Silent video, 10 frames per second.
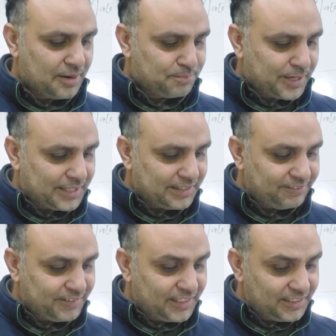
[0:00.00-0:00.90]
but the
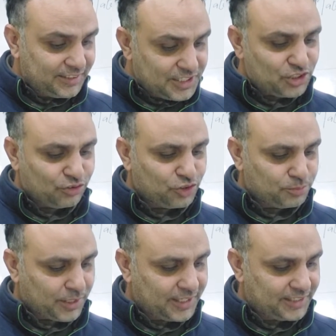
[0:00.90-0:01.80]
very nature of our
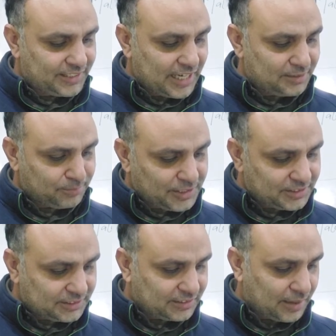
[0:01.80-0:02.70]
mind that must
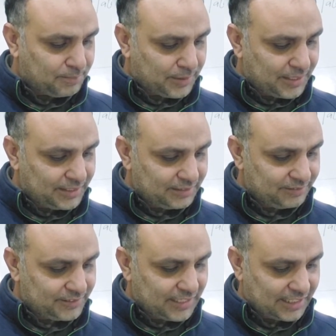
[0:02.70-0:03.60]
combine
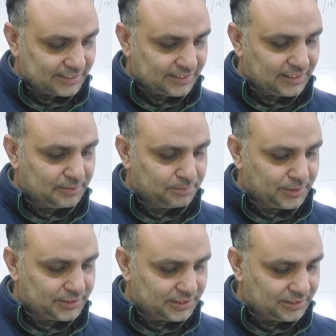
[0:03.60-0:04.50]
with external
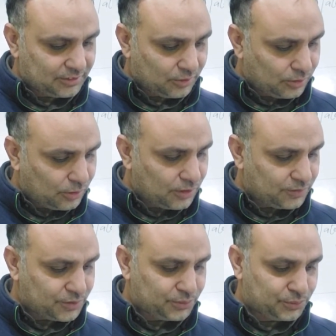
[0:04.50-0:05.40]
impression in all
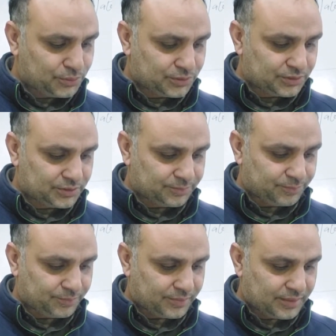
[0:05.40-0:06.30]
our intuitions.
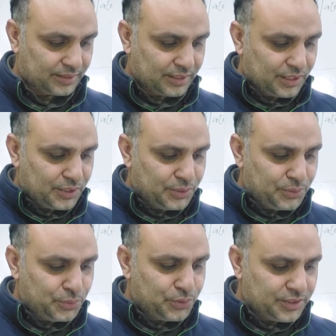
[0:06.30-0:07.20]

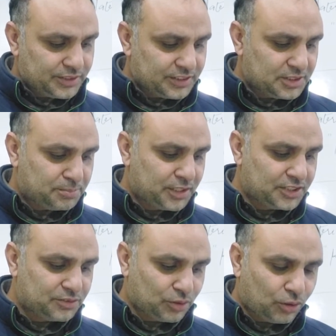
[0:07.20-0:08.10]
Intuitions in
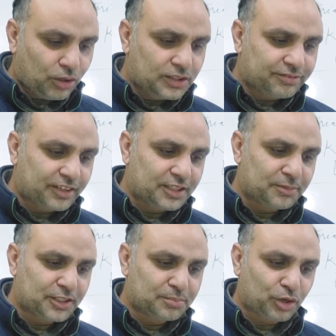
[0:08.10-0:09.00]
space with all the
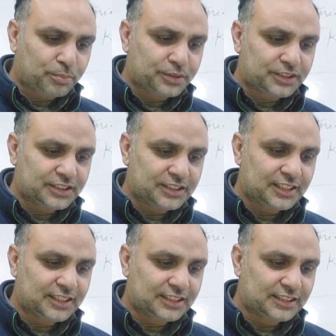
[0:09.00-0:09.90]
fundamental properties
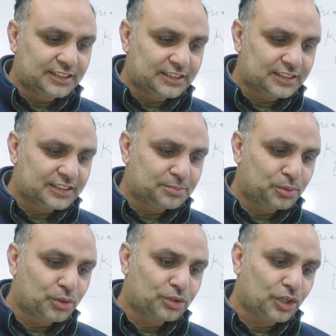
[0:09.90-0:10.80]
inherent in it is the
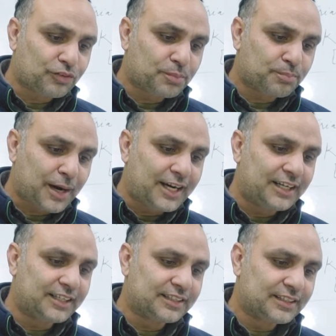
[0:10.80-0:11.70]
product of our
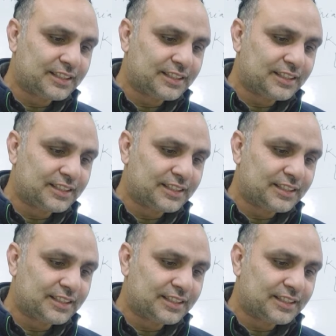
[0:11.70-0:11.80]
mind